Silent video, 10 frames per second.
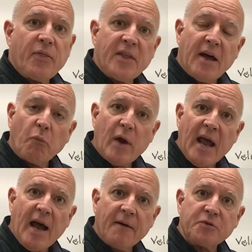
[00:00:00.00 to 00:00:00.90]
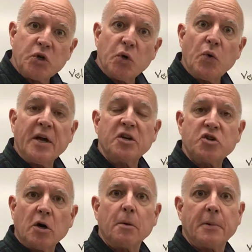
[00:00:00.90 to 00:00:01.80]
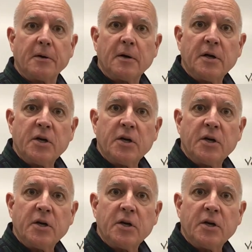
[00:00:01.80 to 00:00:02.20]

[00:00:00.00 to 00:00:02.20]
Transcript: that we have to interpret.